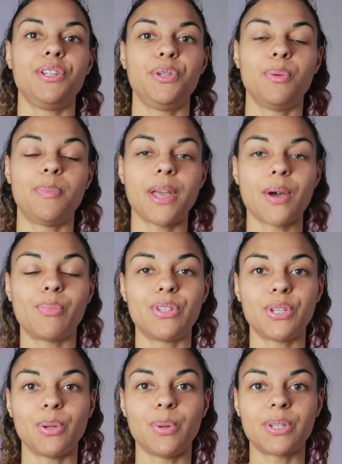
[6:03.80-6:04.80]
you'll be able
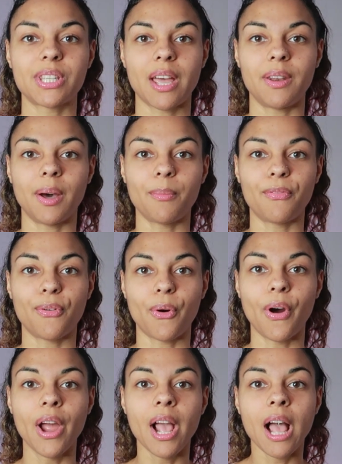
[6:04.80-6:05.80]
to sign up
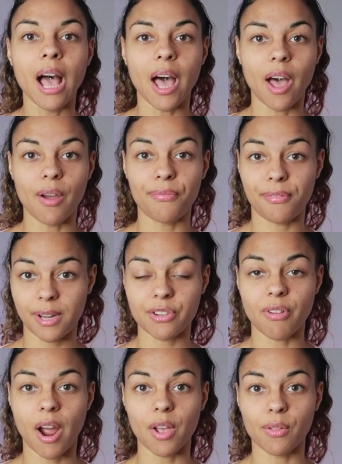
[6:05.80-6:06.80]
for a free
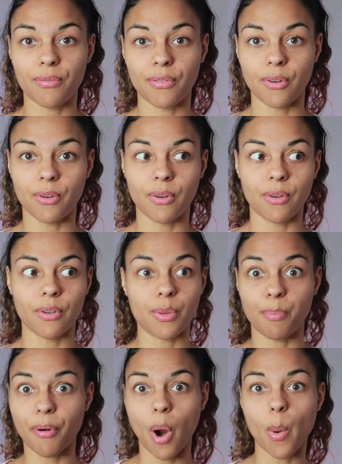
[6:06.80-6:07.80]
trial for
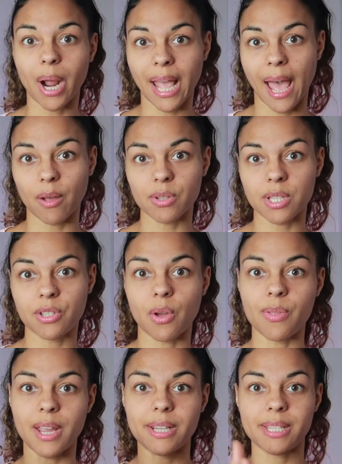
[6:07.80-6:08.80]
the pro account.
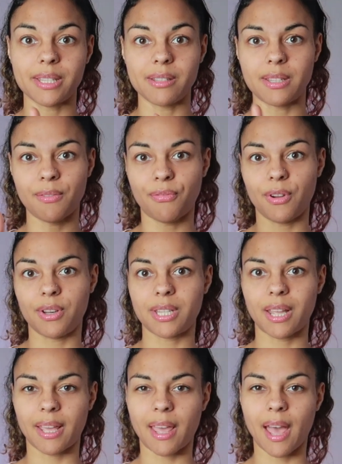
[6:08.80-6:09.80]
So there's
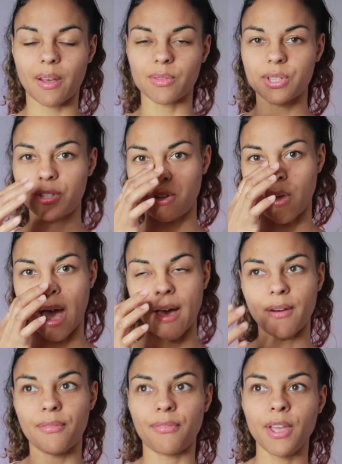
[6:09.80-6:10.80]
different accounts. You
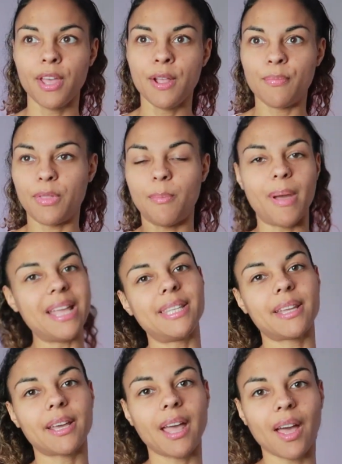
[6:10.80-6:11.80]
have the
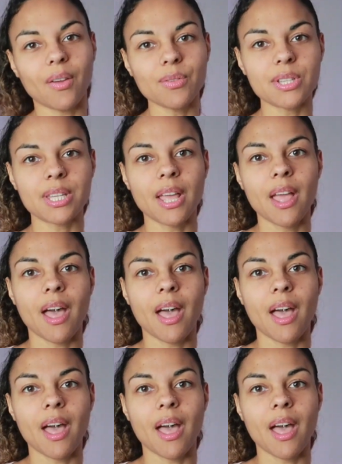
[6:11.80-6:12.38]
basic account,